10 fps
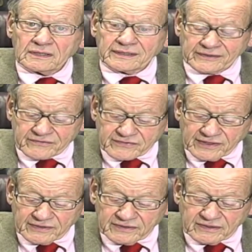and
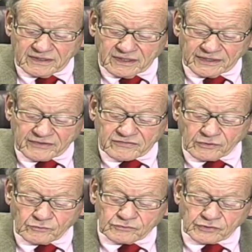exciting on its
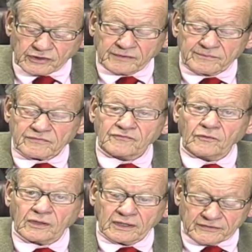own terms
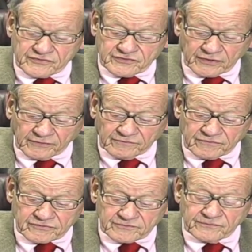for
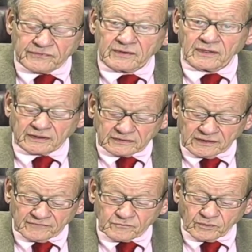ourselves, our
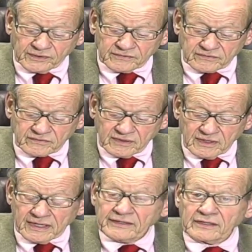loved ones,
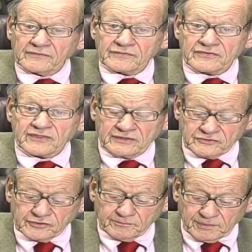and other
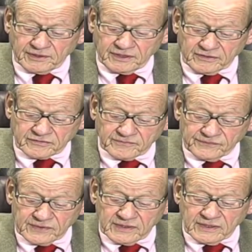sentient beings.
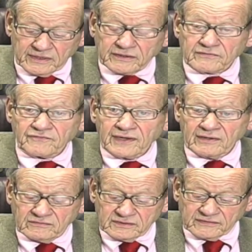It is
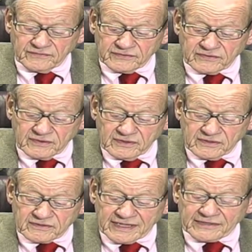found in the
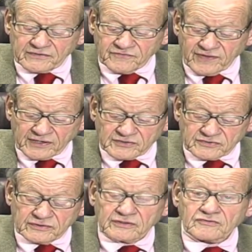
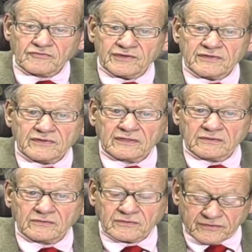satisfaction intrinsic
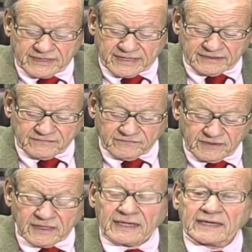to creative
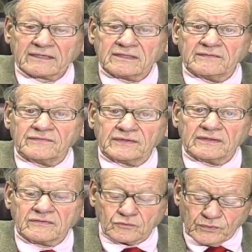
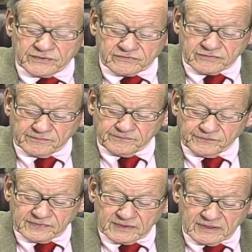activities, wisdom,
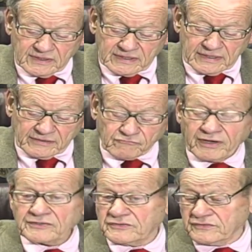and
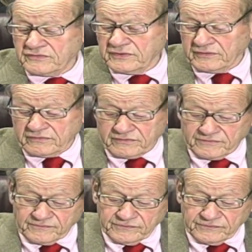righteousness.